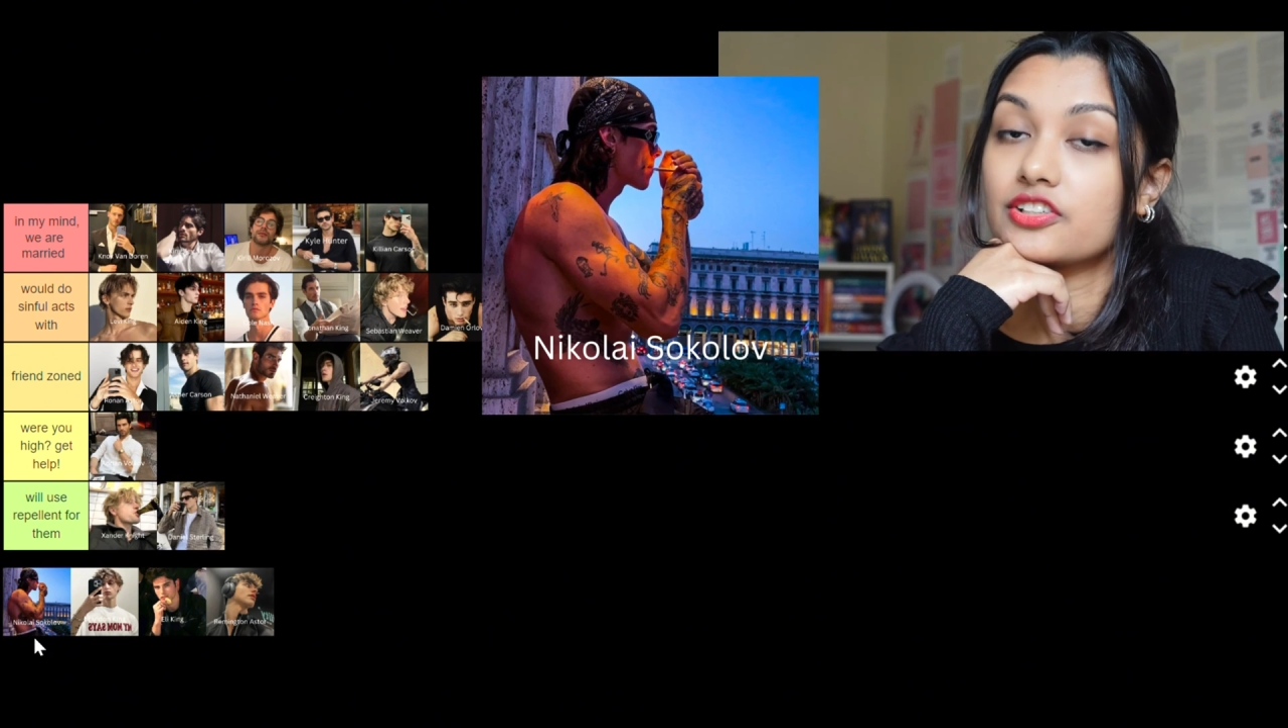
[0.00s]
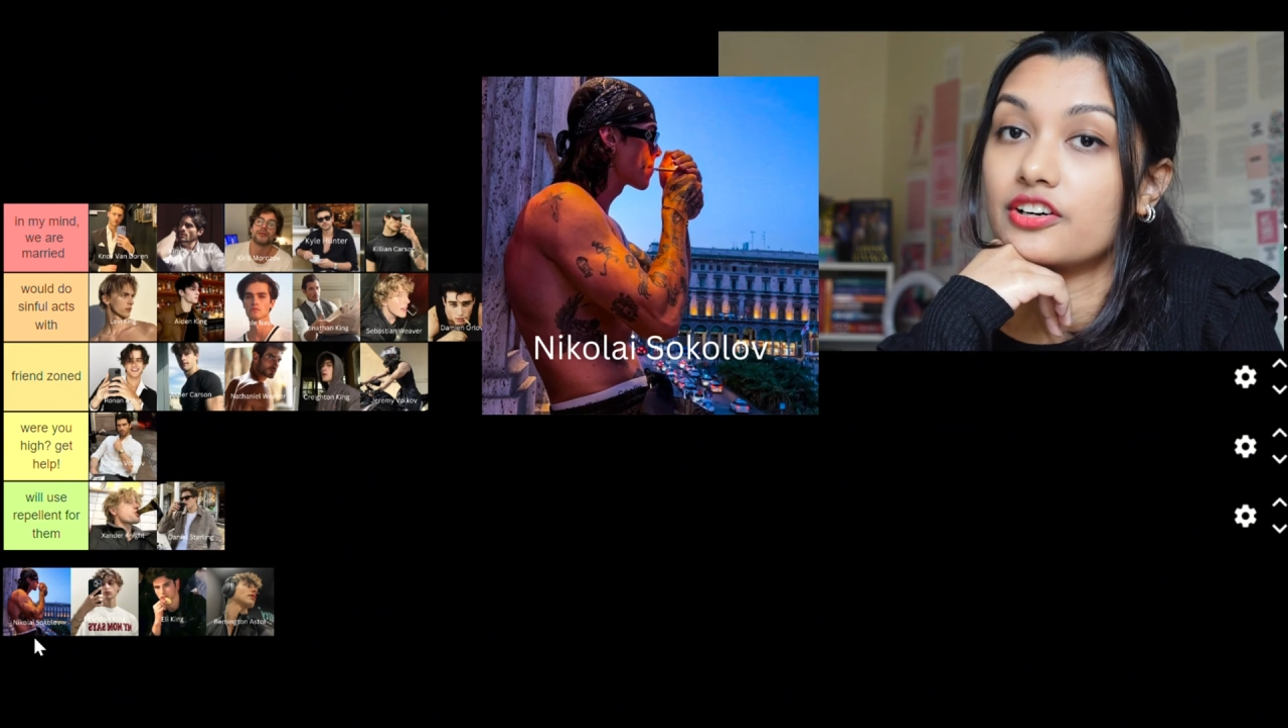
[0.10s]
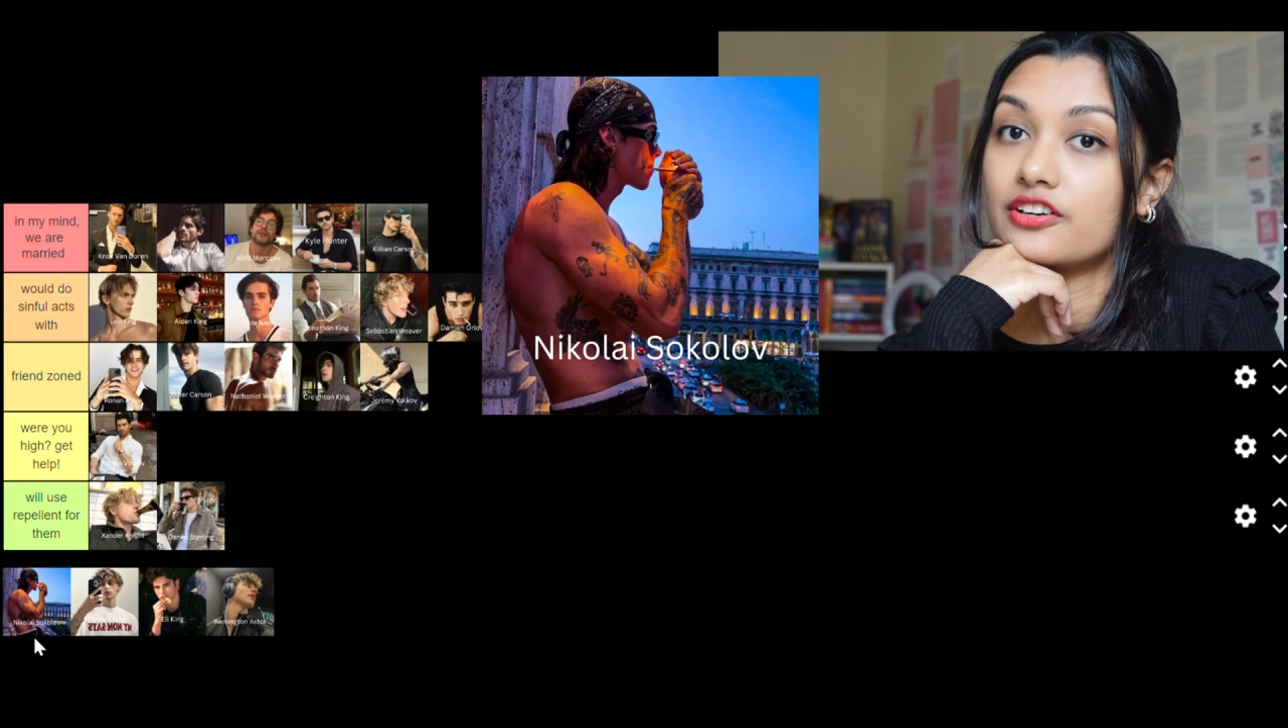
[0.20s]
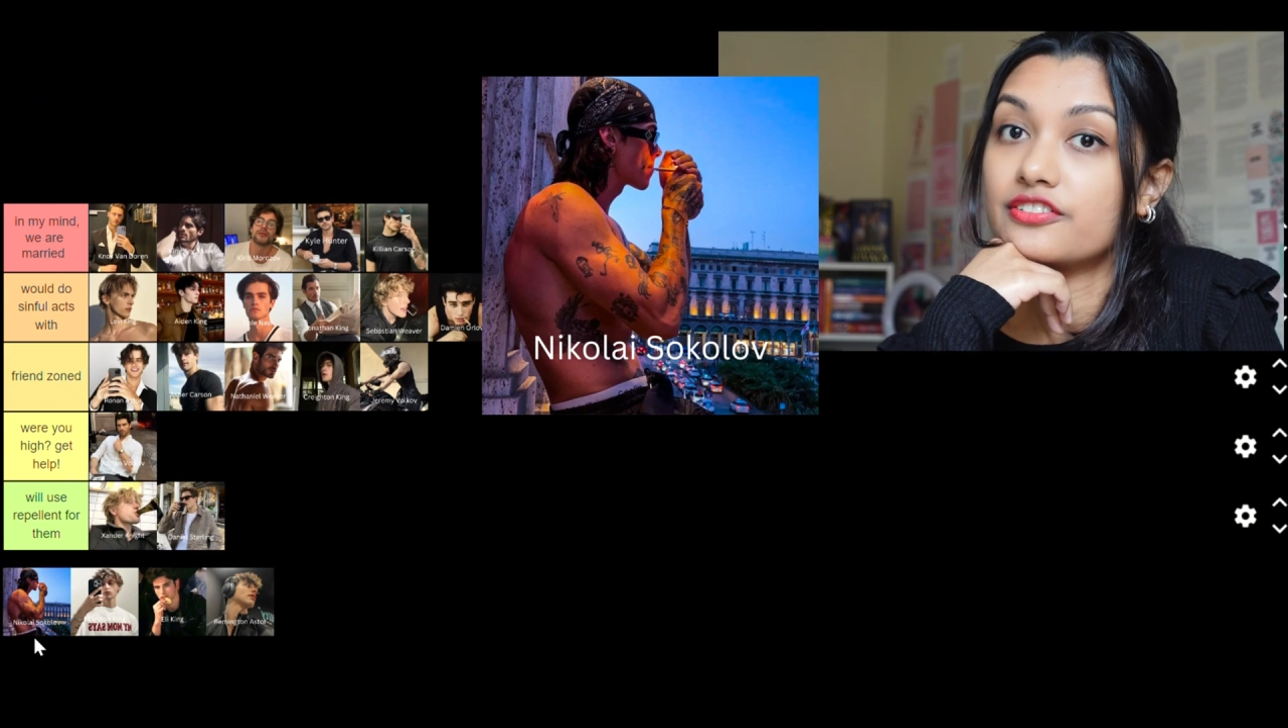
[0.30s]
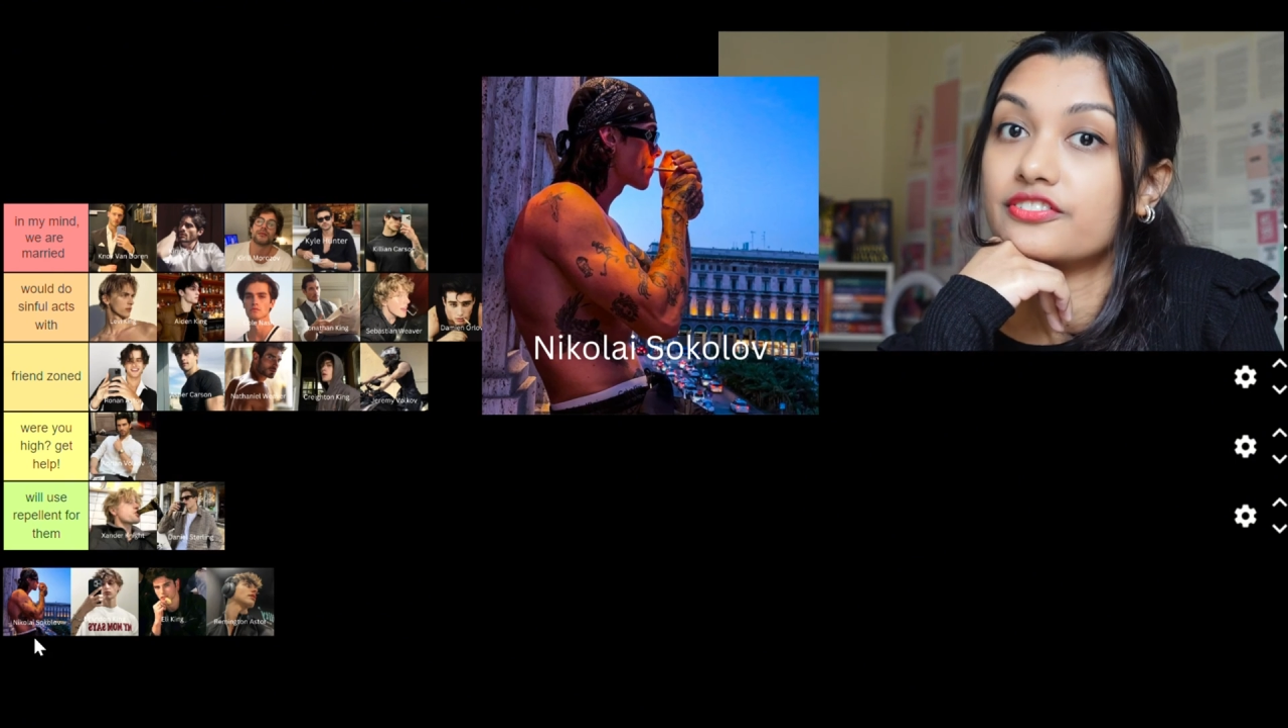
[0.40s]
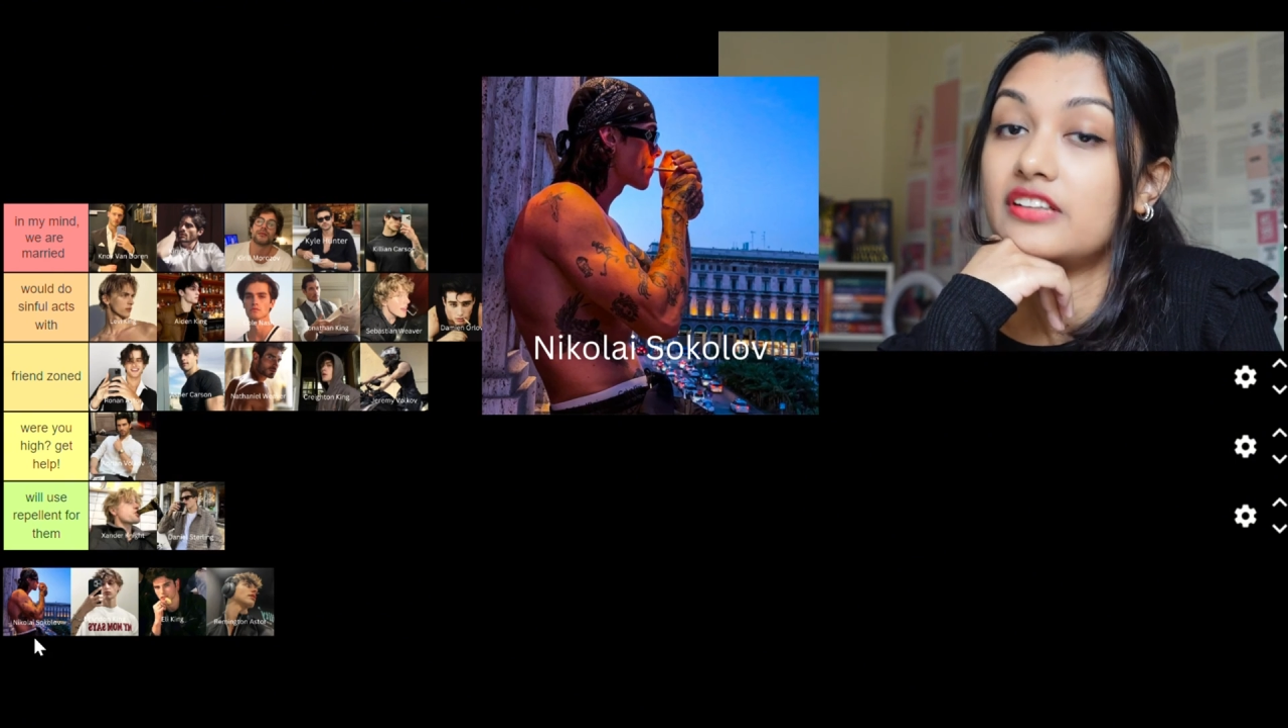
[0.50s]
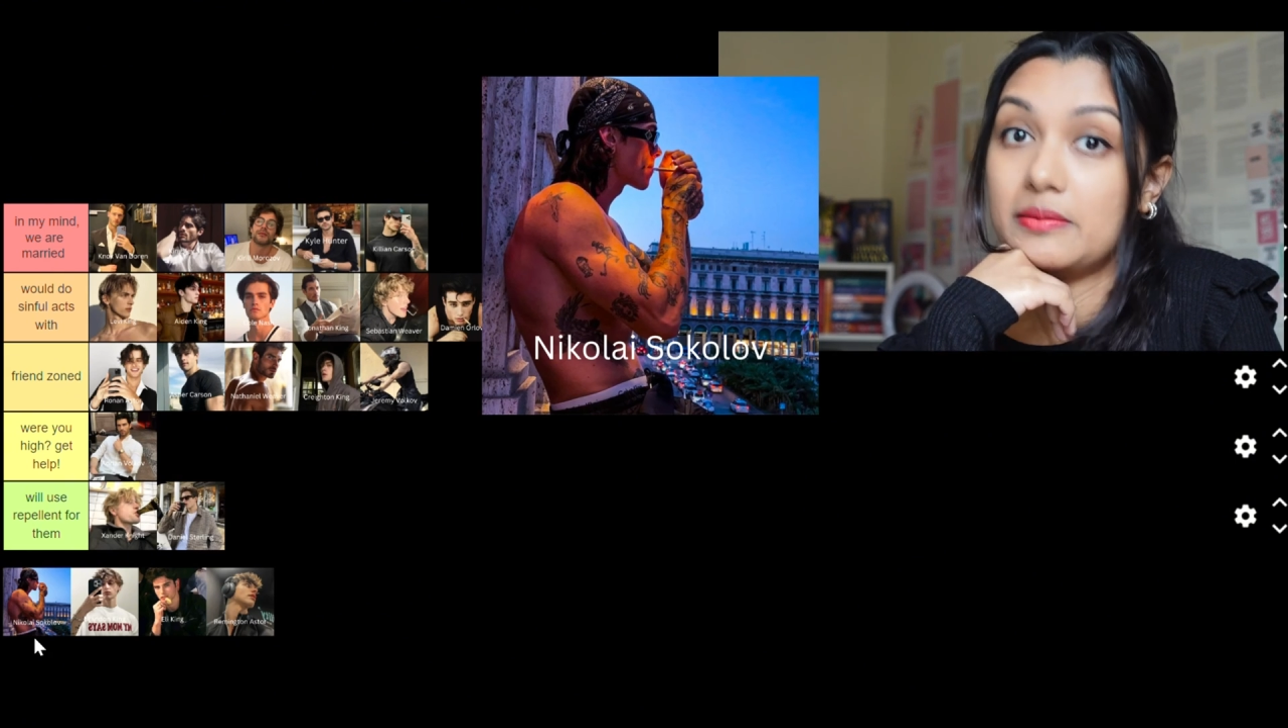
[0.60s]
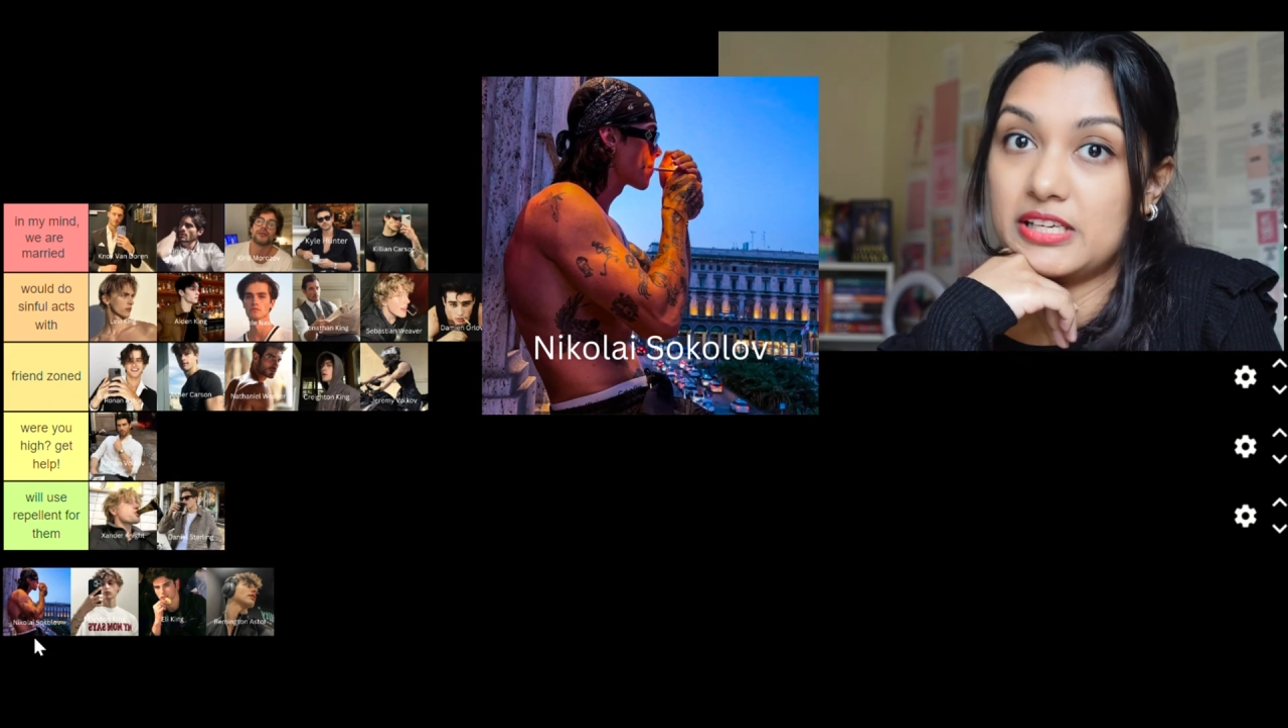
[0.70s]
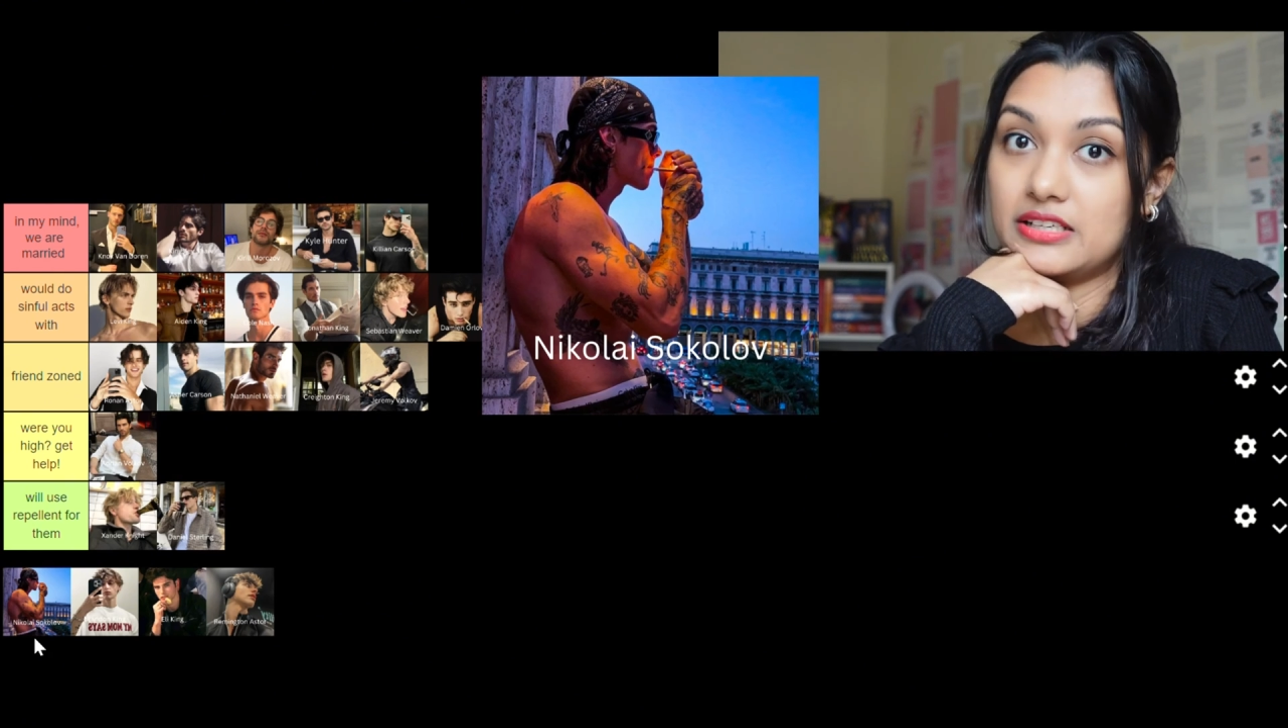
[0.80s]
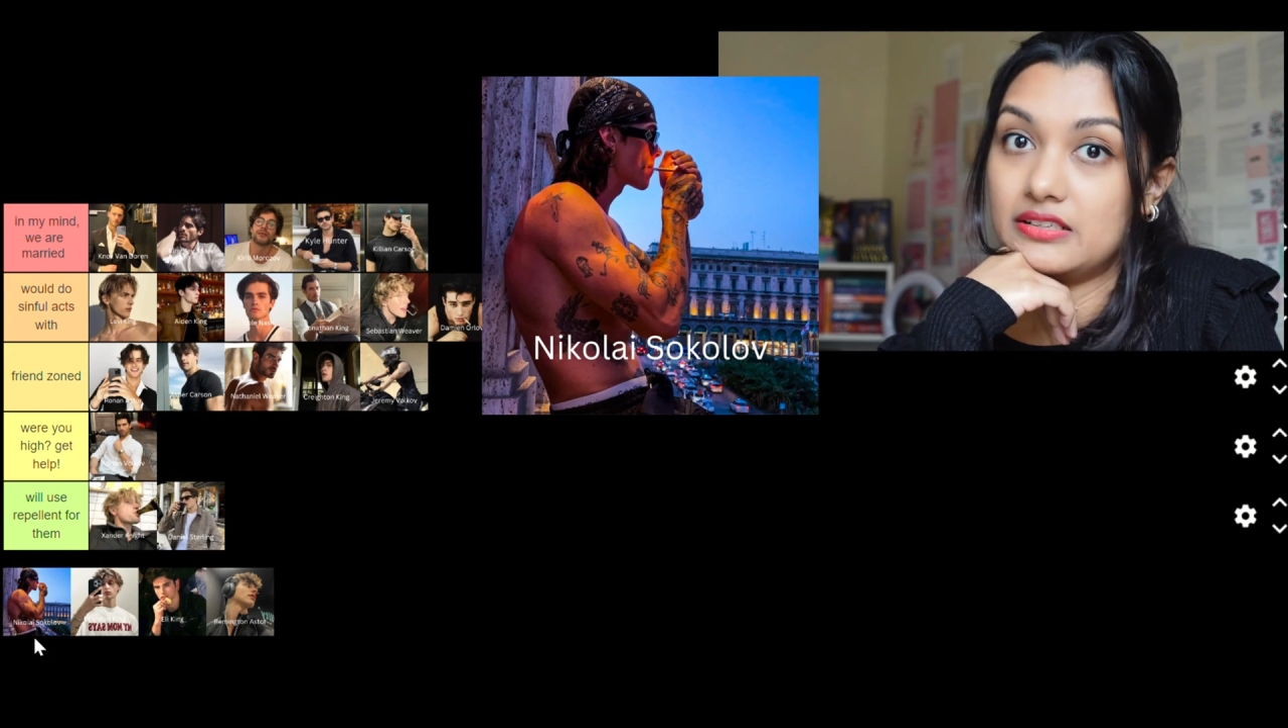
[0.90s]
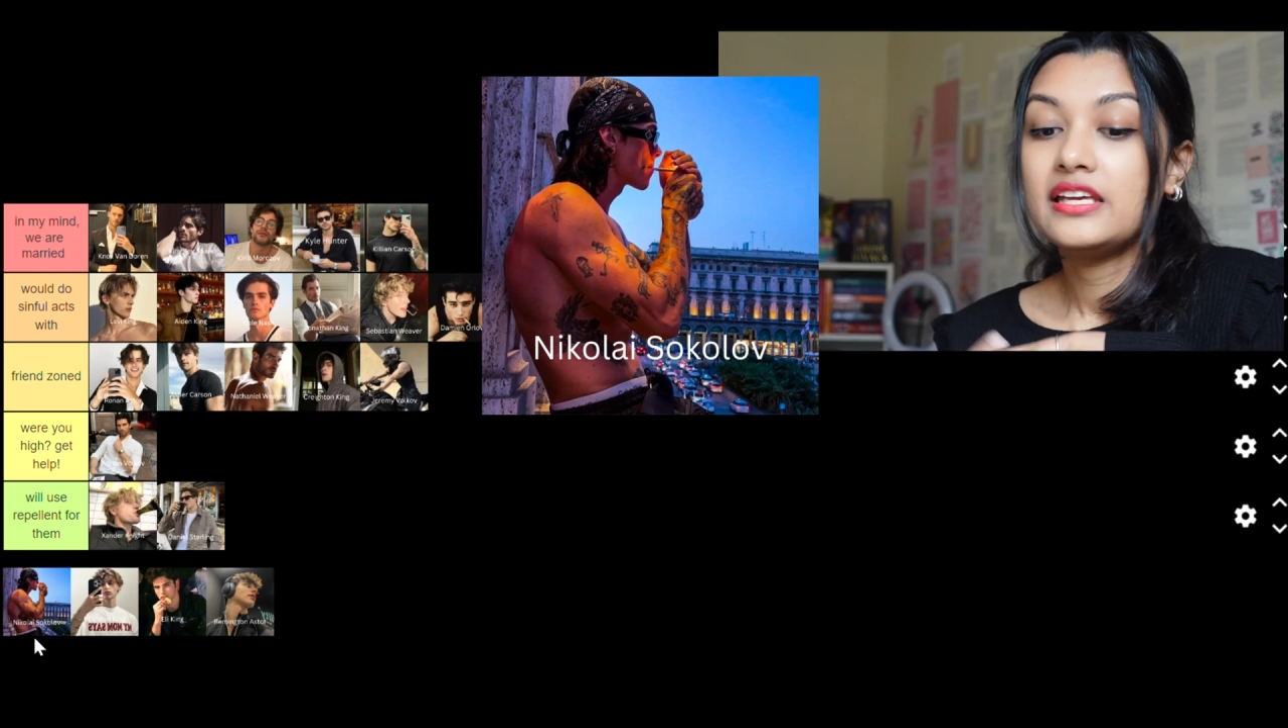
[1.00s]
of Damien.